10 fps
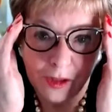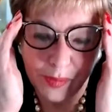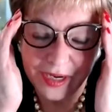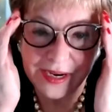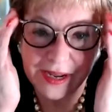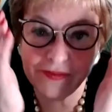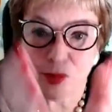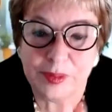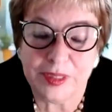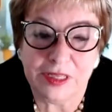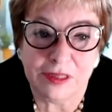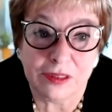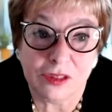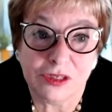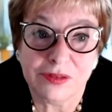But inevitably, there
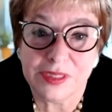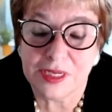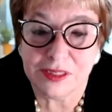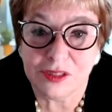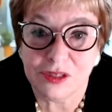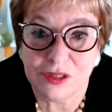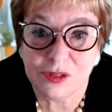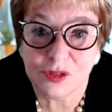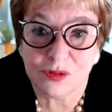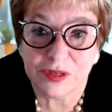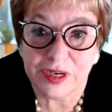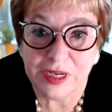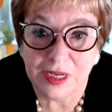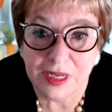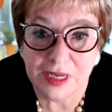are 2 sides to the
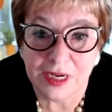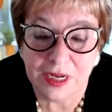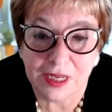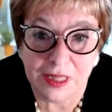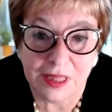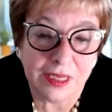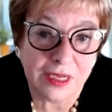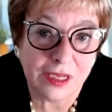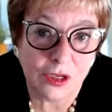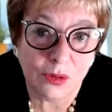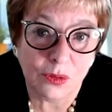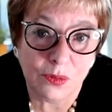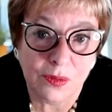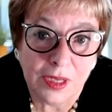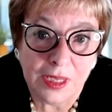story. And I think
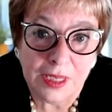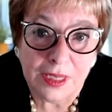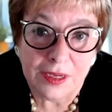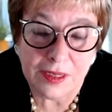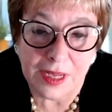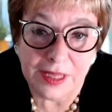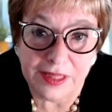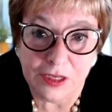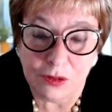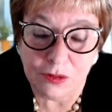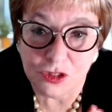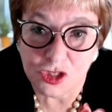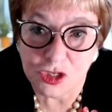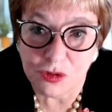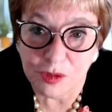you can
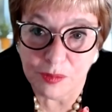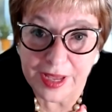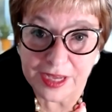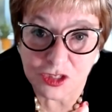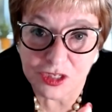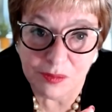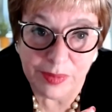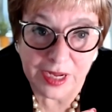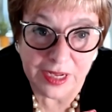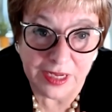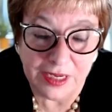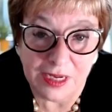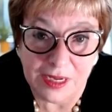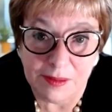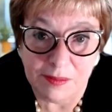show compassion by
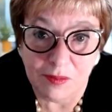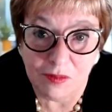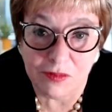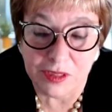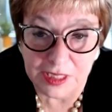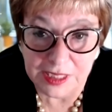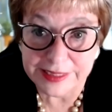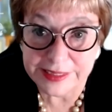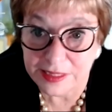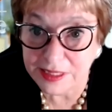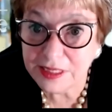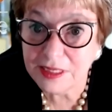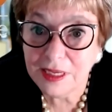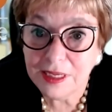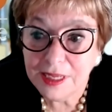really
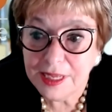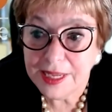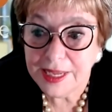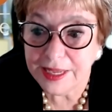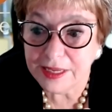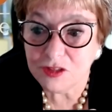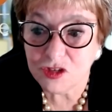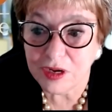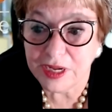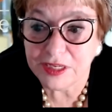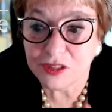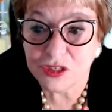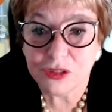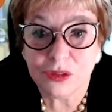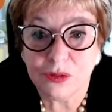listening and trying
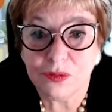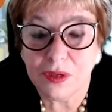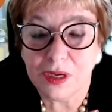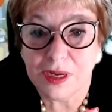to